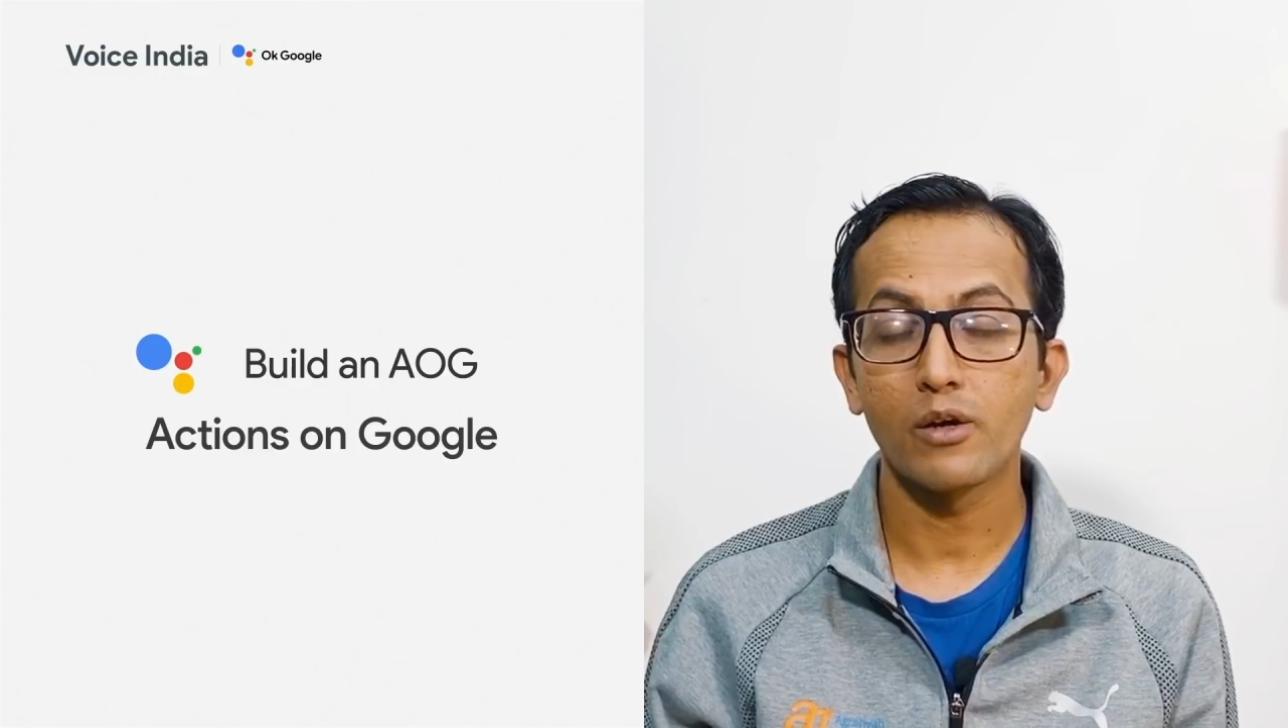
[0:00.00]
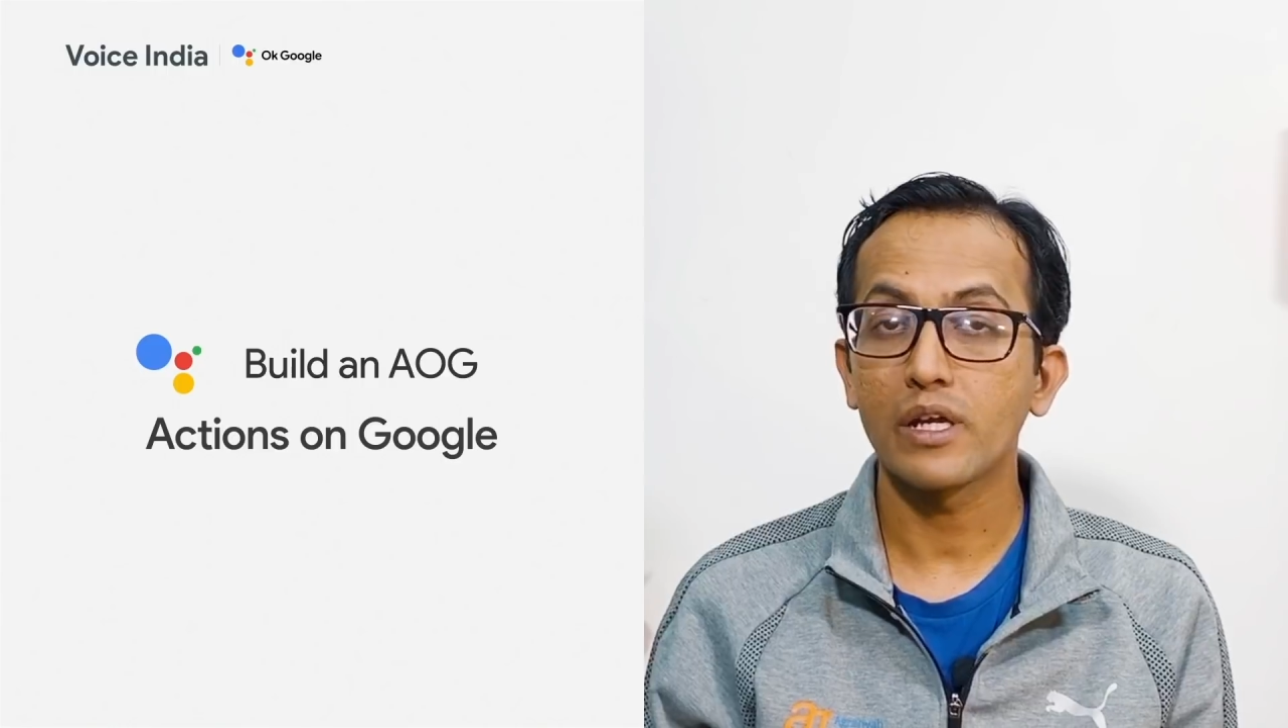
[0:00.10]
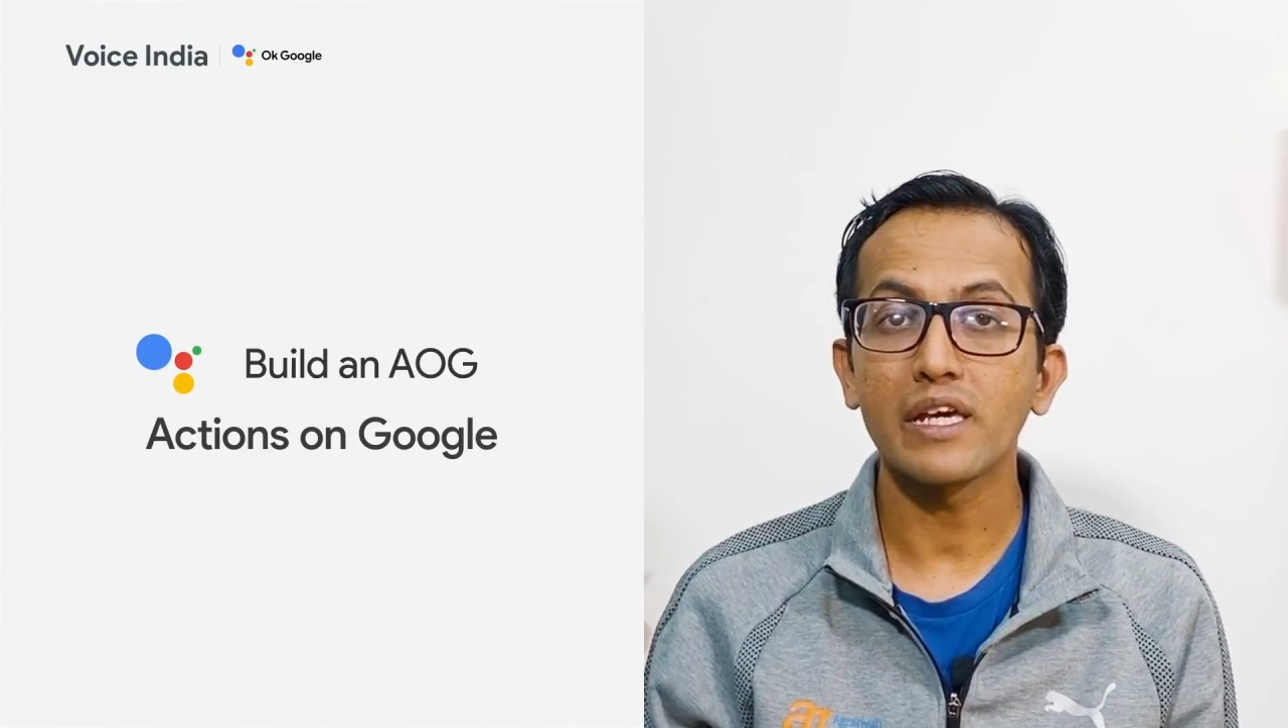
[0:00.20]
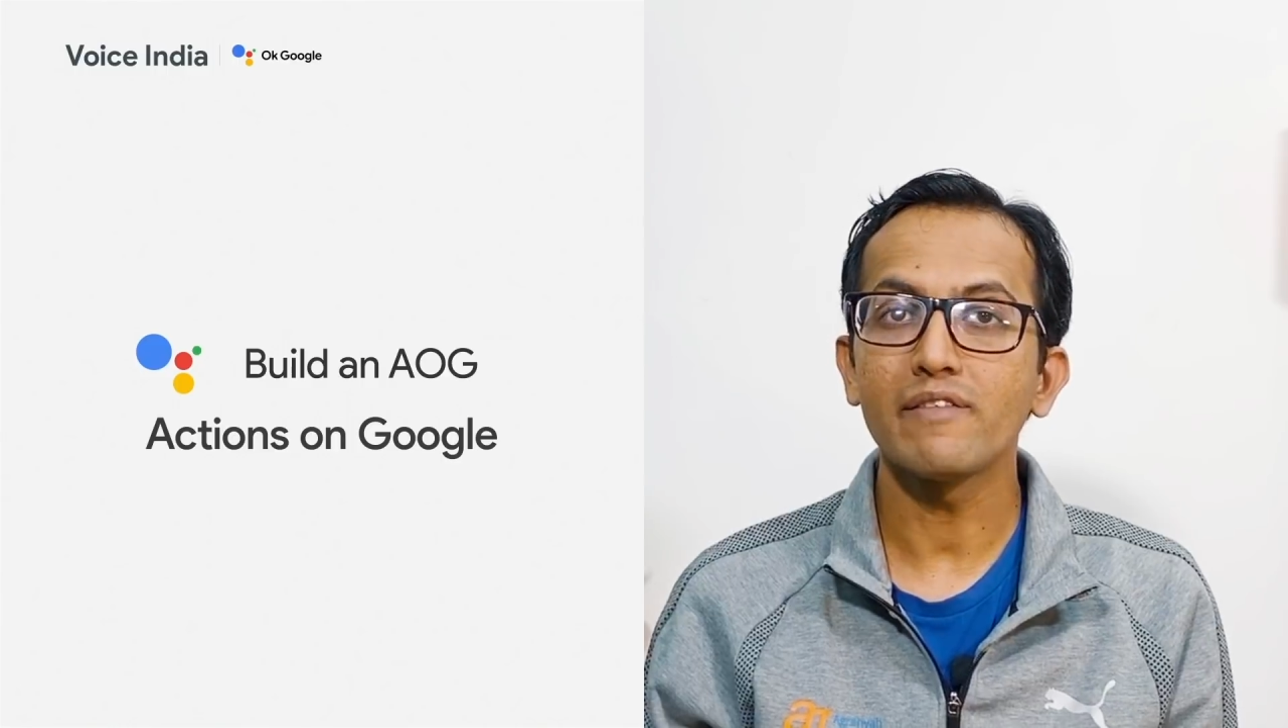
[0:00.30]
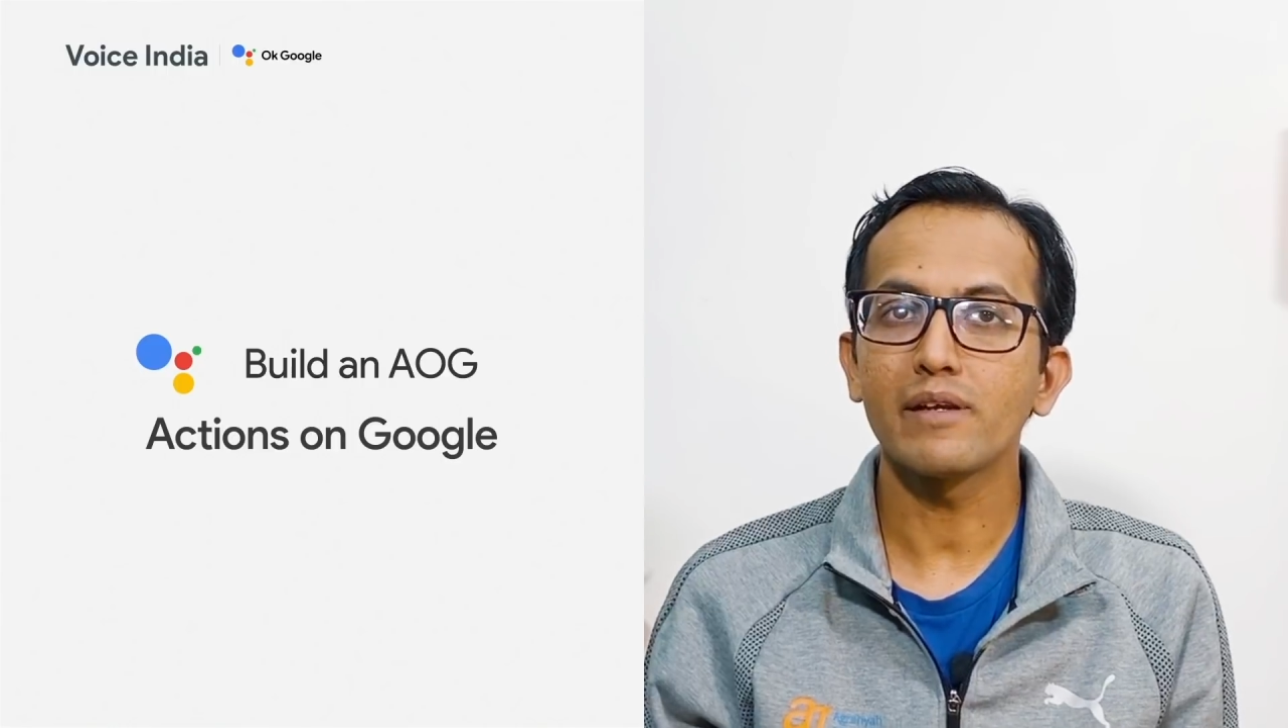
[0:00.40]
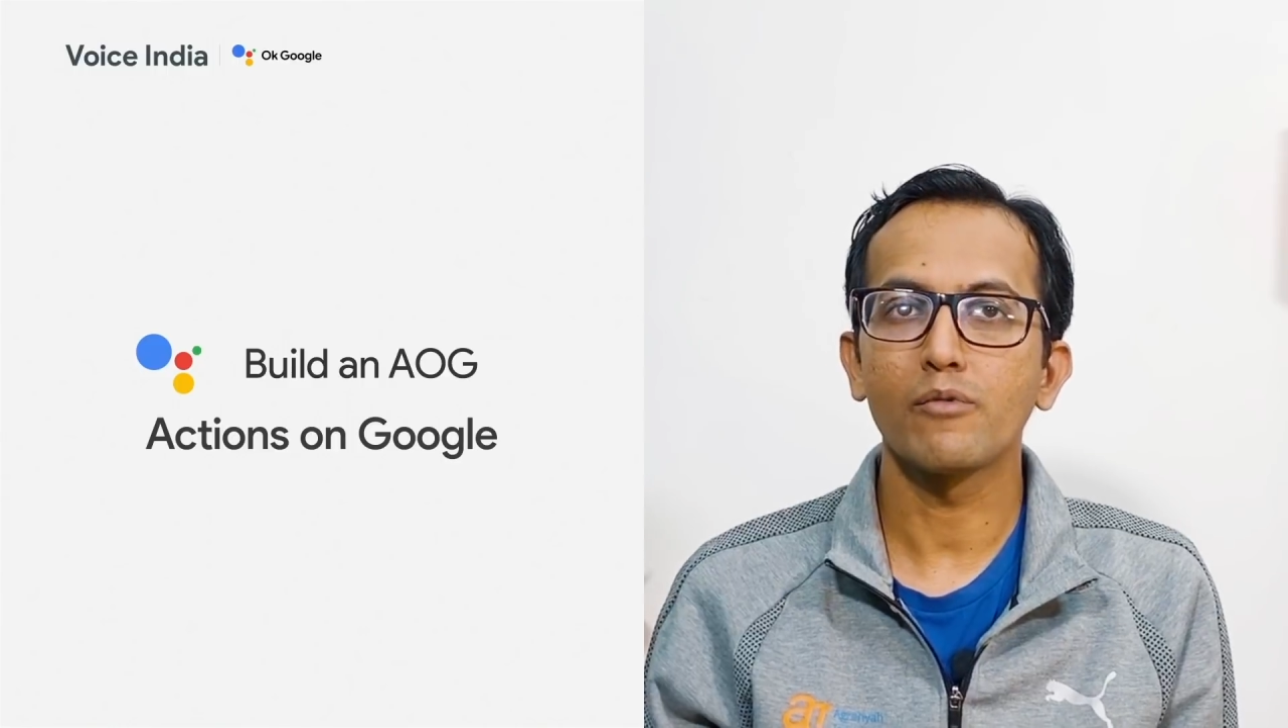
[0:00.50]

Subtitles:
or even a